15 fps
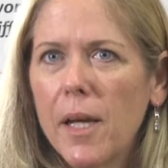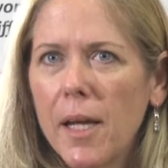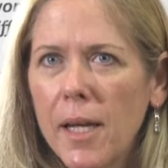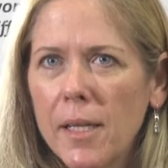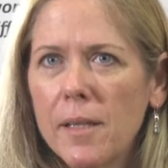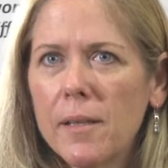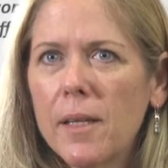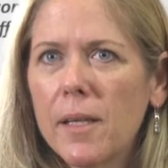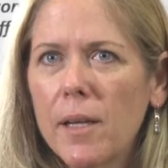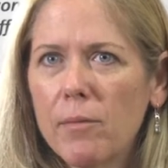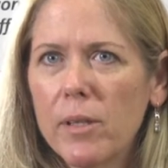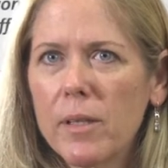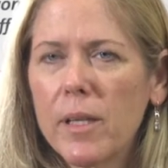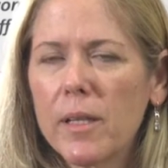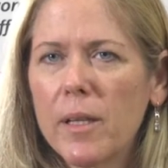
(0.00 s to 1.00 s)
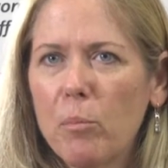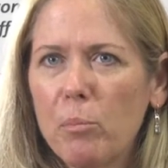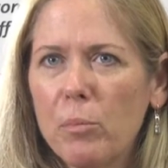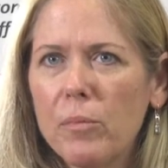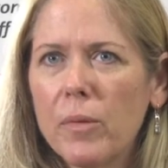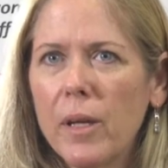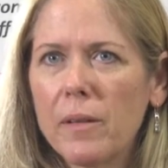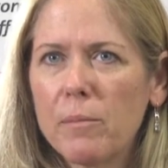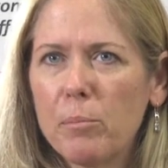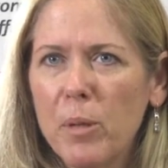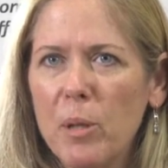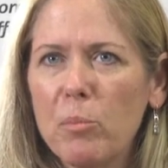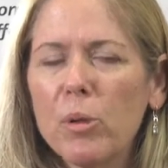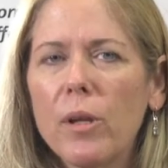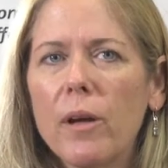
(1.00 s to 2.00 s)
anything and everything that
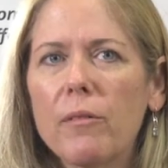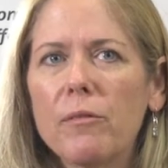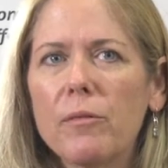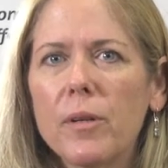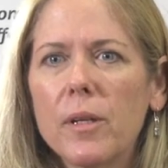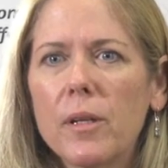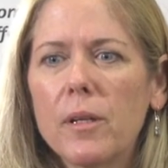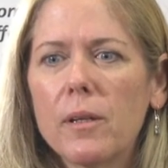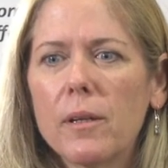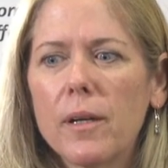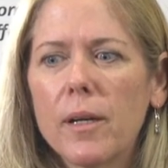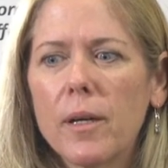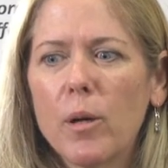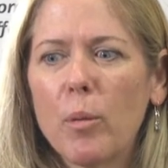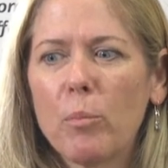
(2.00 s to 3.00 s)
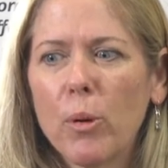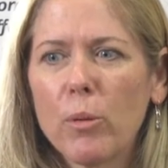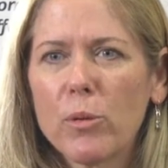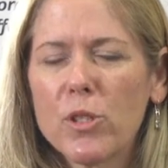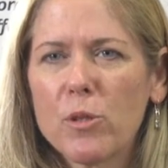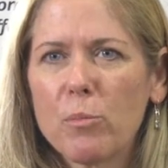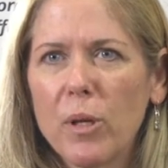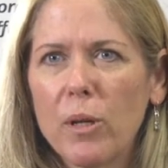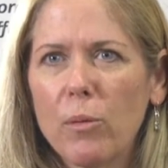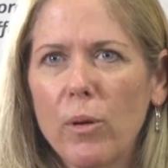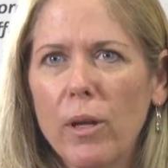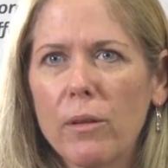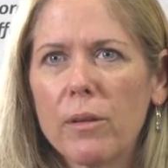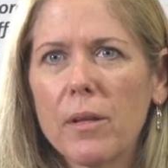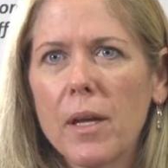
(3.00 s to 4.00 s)
people have approached me
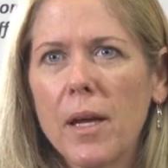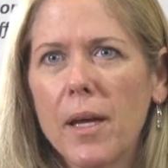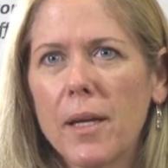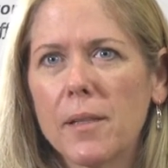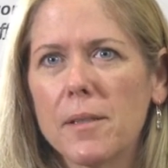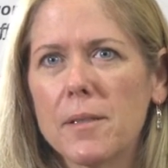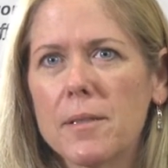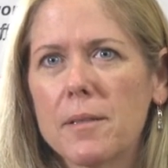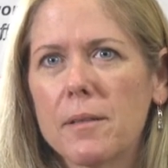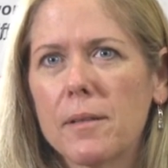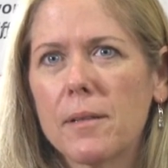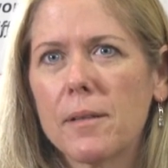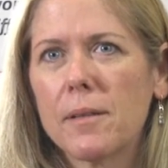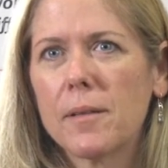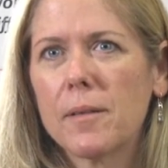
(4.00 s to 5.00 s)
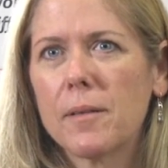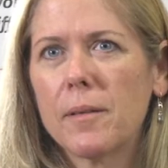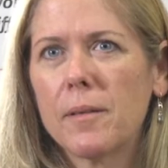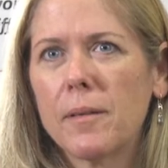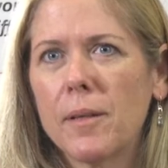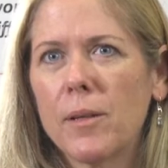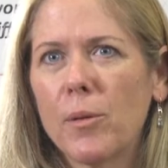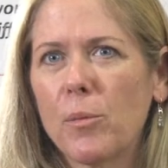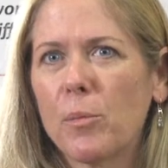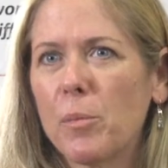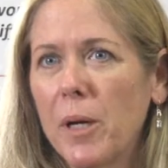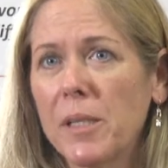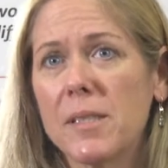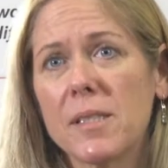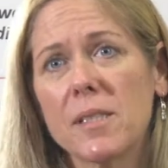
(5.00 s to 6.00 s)
with, and
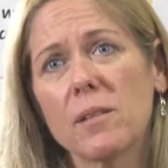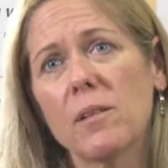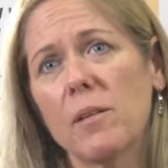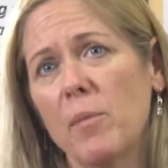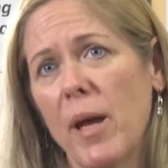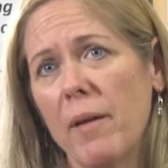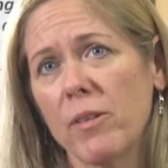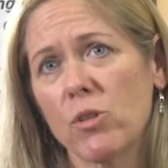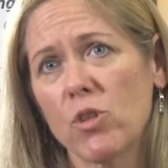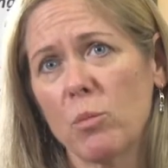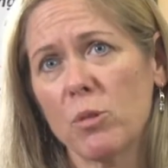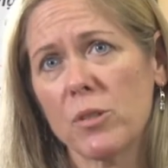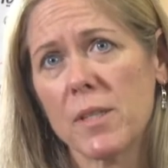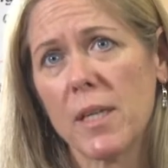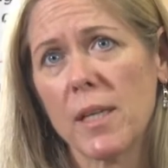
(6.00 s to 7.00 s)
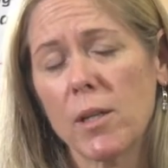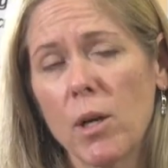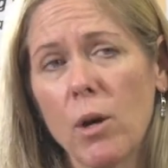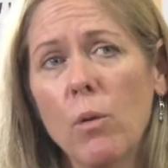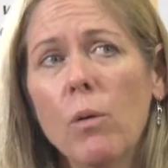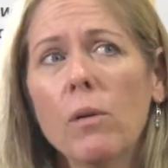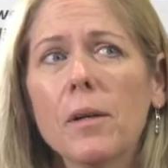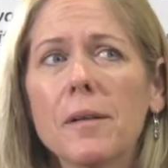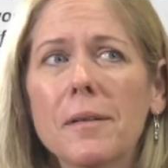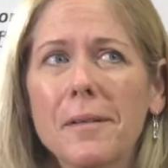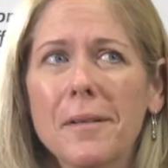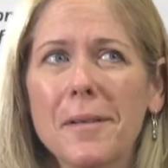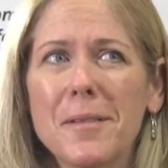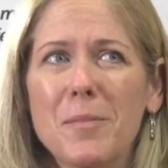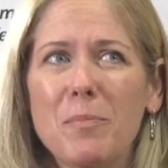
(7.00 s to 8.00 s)
I still am having trouble saying no,
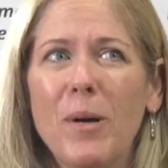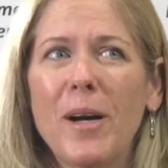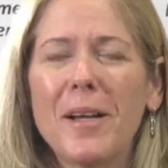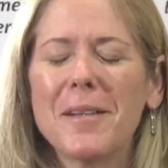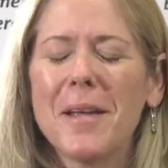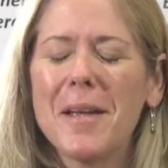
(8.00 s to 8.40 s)
but